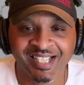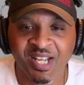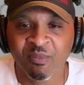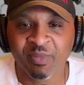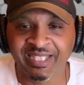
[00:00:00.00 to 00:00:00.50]

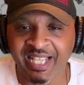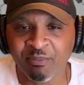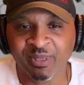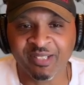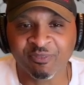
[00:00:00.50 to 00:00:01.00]
But they
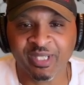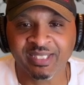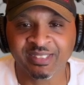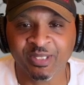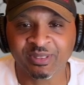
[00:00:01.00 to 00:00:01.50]
play
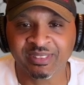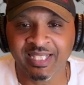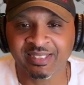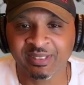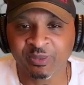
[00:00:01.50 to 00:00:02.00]
Fresno
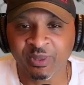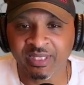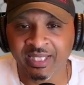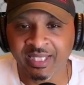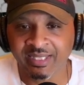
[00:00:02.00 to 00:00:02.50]
State this
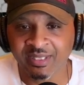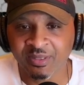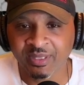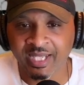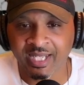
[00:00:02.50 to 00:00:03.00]
weekend. And
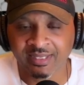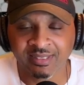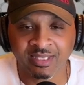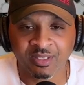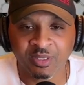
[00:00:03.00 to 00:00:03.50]
you got
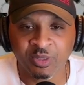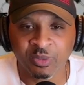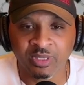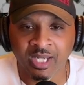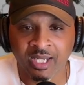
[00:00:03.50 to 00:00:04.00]
Southern
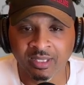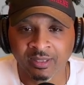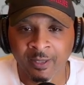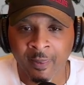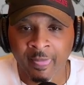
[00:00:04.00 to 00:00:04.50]
Utah,
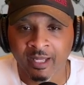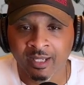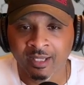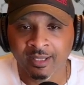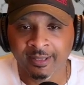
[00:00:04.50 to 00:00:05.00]

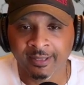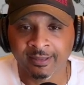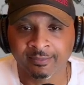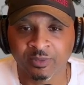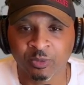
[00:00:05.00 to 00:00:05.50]

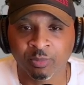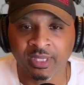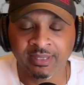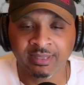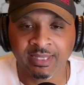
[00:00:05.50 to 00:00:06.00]
who
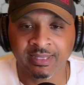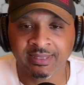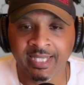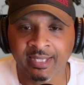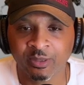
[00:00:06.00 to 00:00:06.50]
plays against
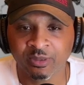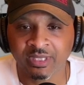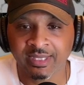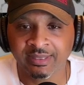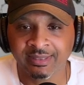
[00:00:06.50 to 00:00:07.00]
San
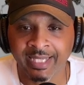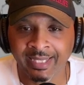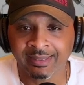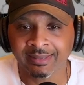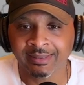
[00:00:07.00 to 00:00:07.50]
Jose
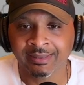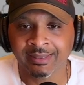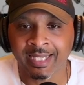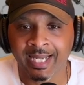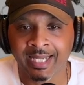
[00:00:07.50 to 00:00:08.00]
State. You
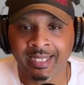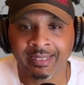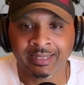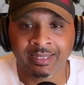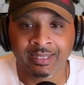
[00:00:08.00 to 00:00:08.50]

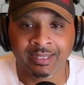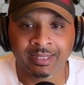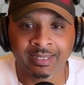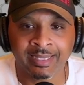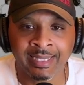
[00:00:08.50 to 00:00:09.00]

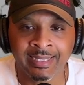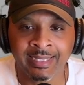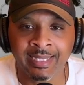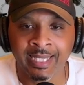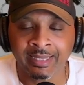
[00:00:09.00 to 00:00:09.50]
got
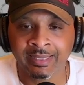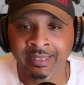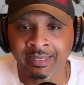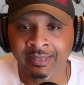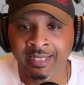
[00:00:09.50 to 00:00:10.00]
Indiana. And
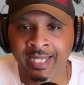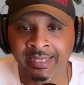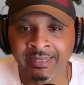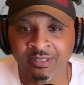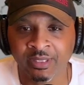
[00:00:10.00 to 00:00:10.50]
then you got
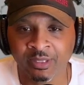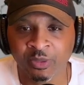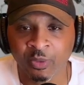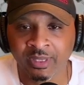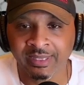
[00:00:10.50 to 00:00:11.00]
Eastern
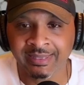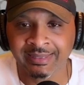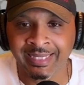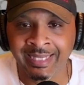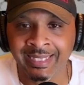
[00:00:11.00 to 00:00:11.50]
Illinois
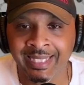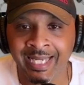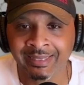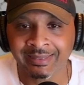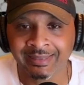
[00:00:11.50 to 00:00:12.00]
against
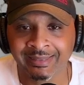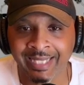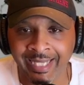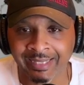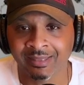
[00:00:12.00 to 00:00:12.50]
Indiana State.